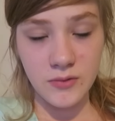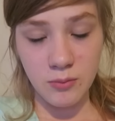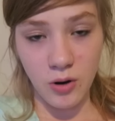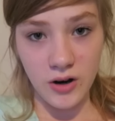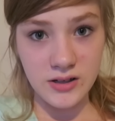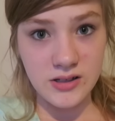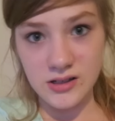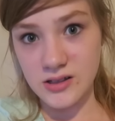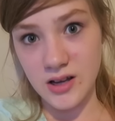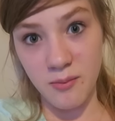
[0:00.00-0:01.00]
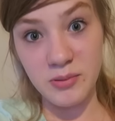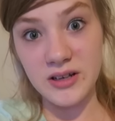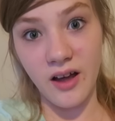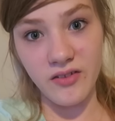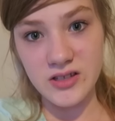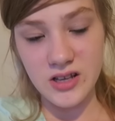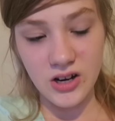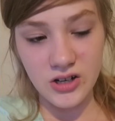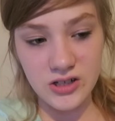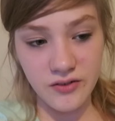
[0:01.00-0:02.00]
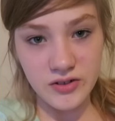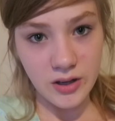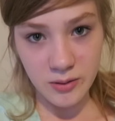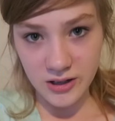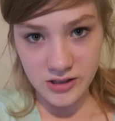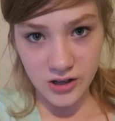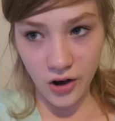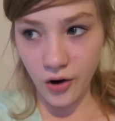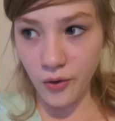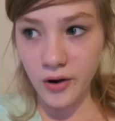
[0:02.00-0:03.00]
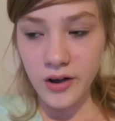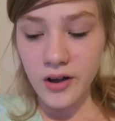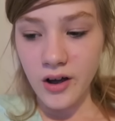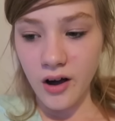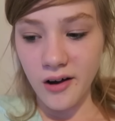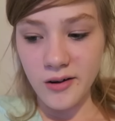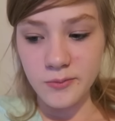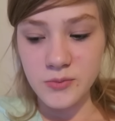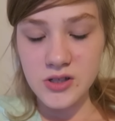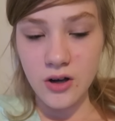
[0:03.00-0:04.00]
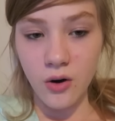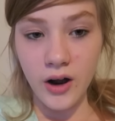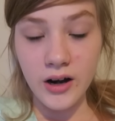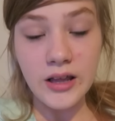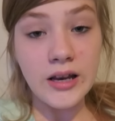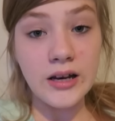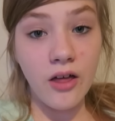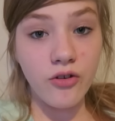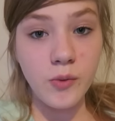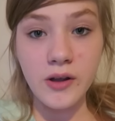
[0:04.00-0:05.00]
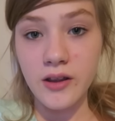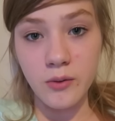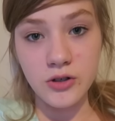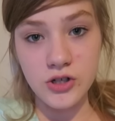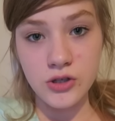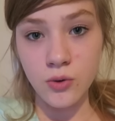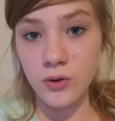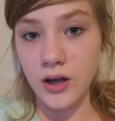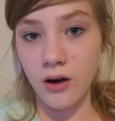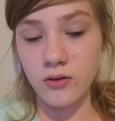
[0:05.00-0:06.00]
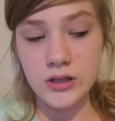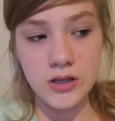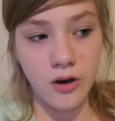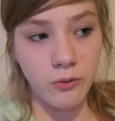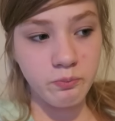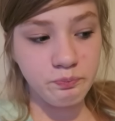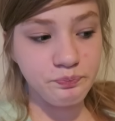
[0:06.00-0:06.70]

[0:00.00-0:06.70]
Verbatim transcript: the potty seats up and down the stairs every time he has to go. Um, so I had to get another one. They were just sold out, so